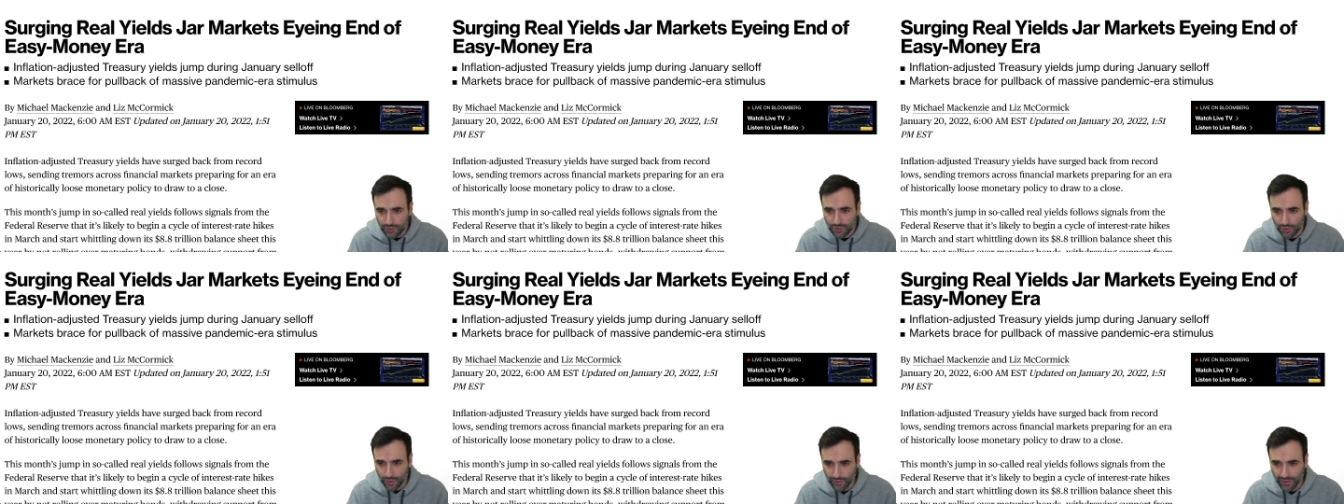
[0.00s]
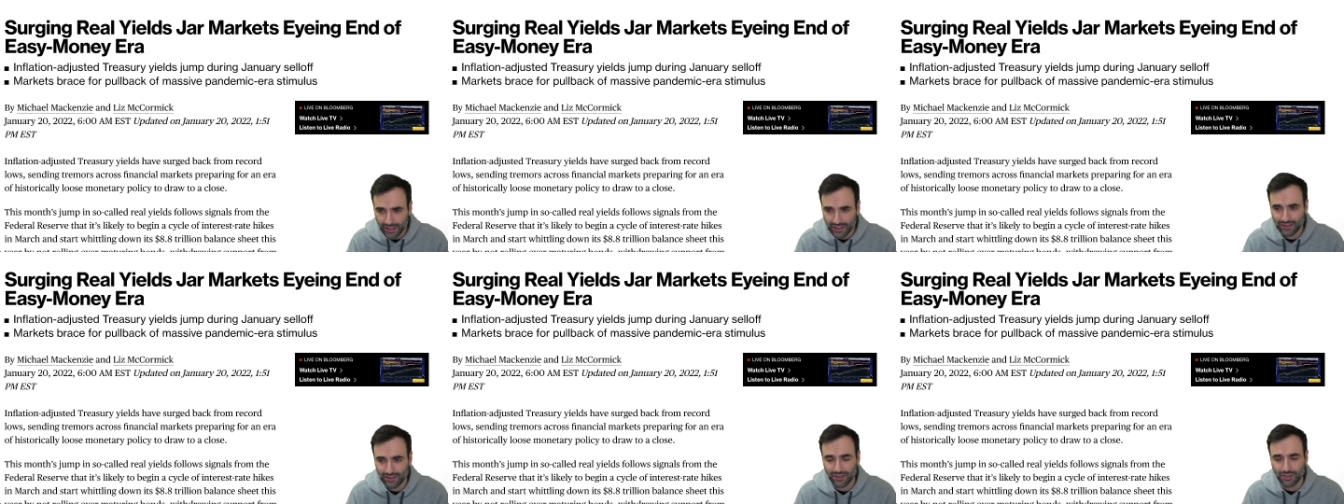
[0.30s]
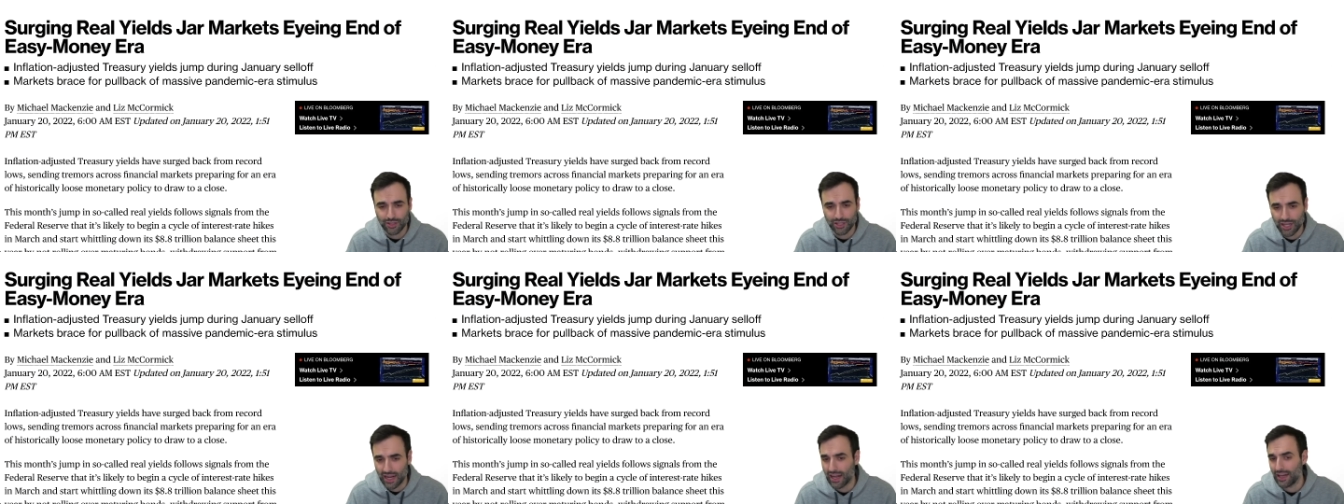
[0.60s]
during
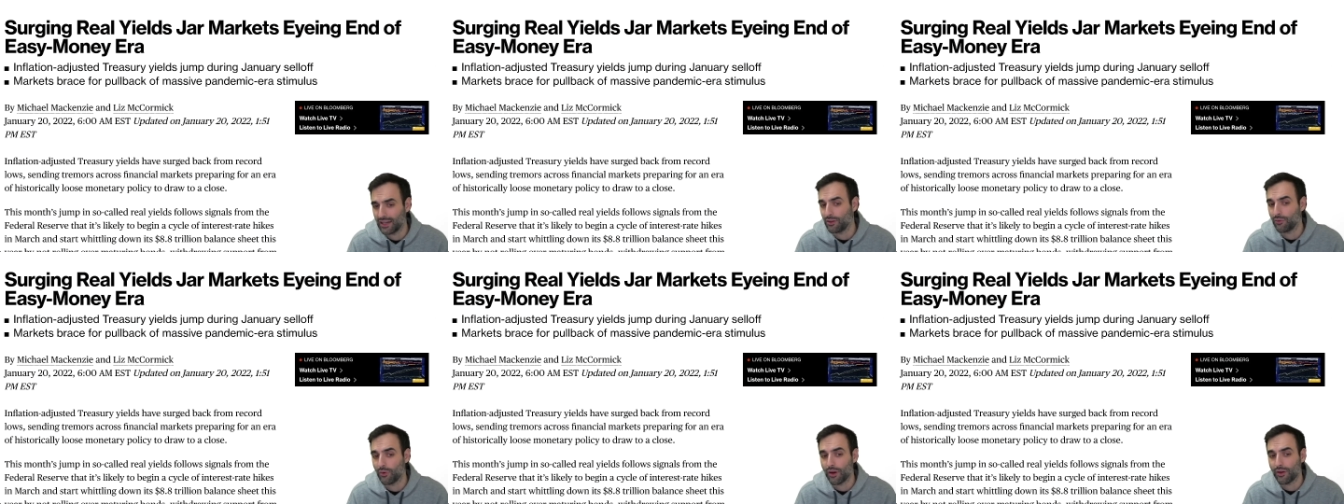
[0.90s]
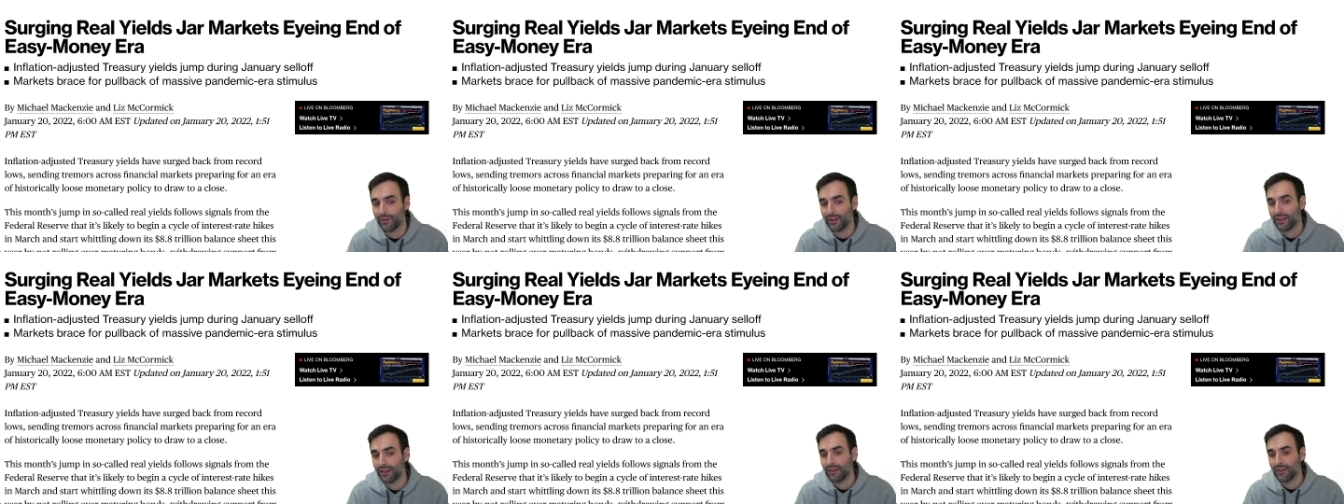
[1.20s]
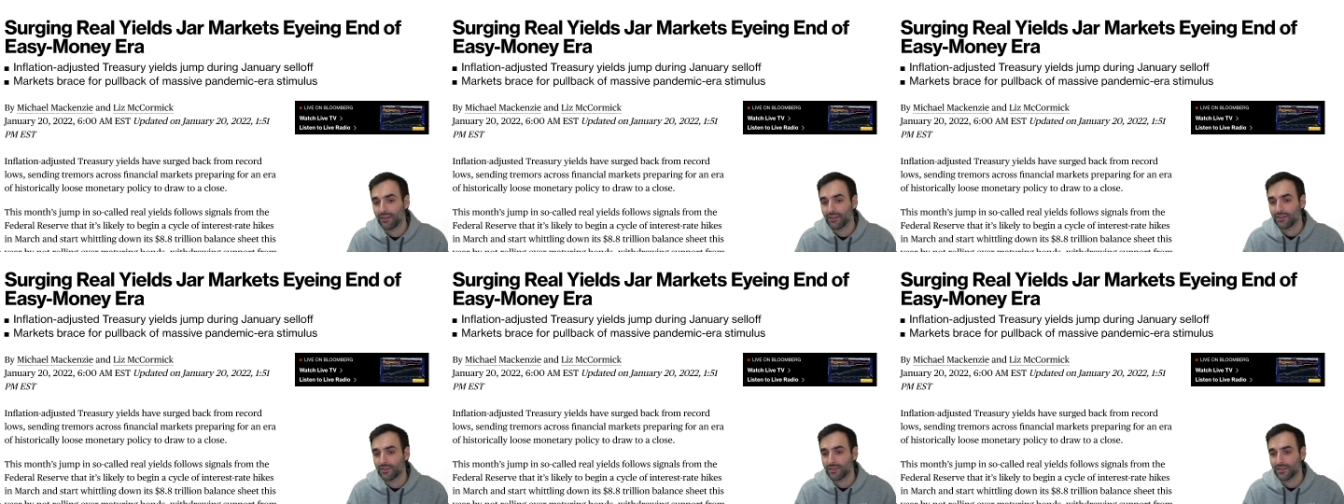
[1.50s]
the January
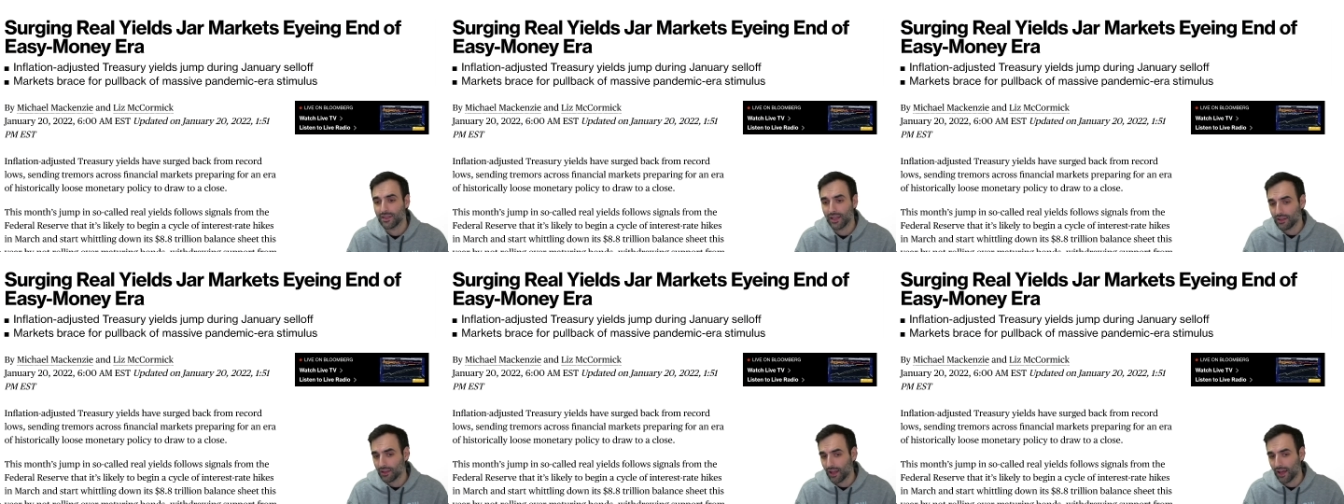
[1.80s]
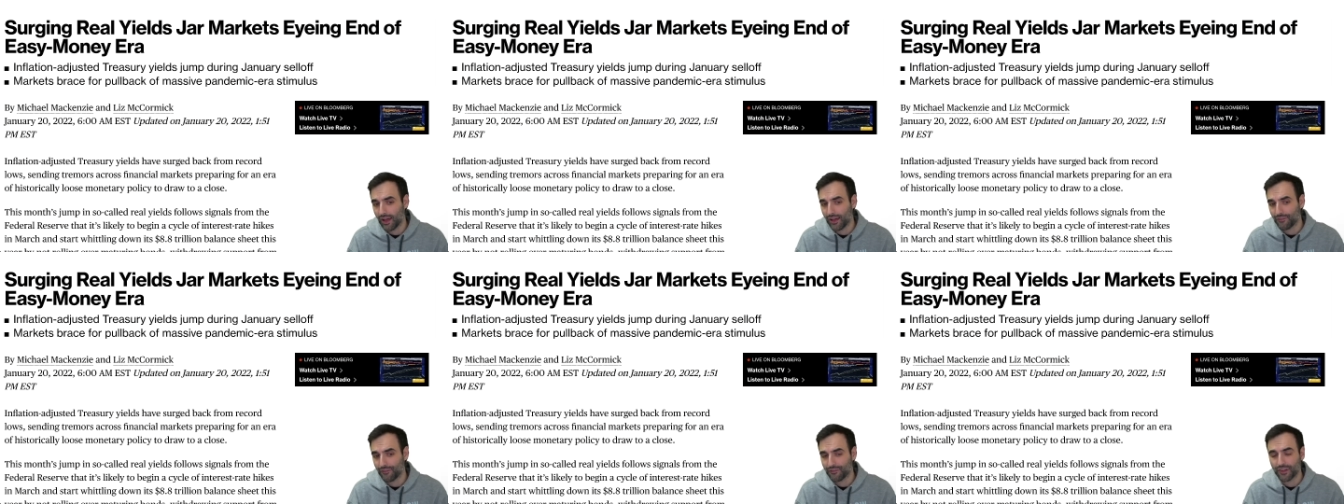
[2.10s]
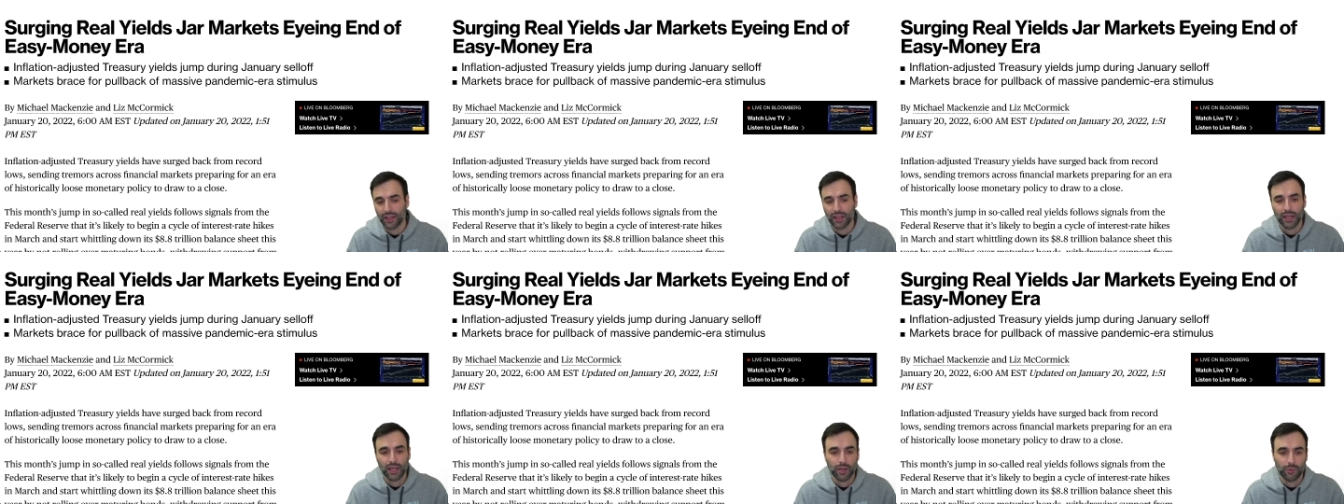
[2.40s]
sell
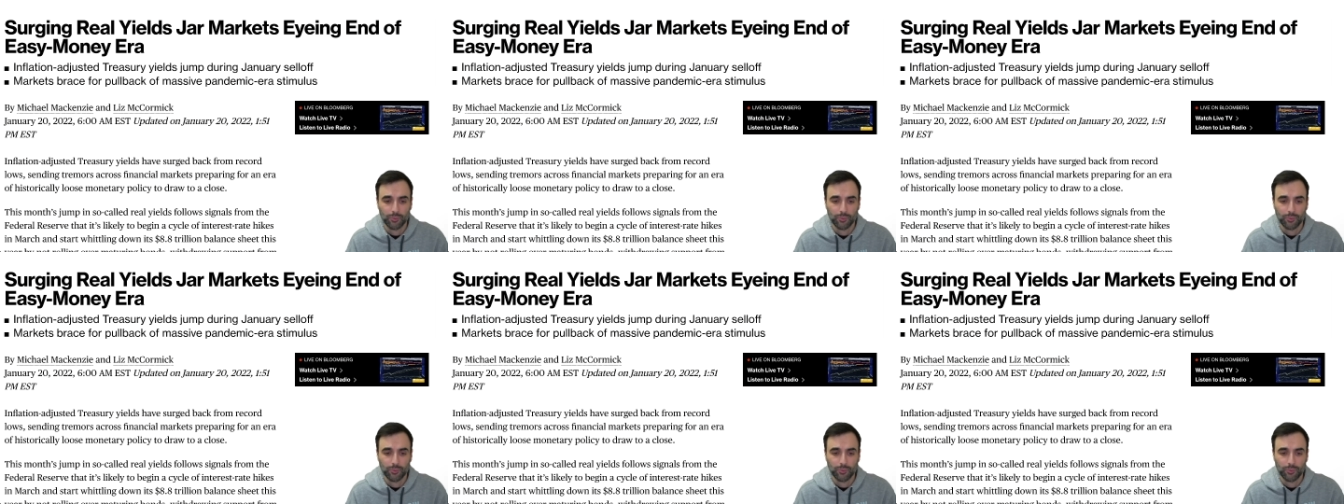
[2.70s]
off.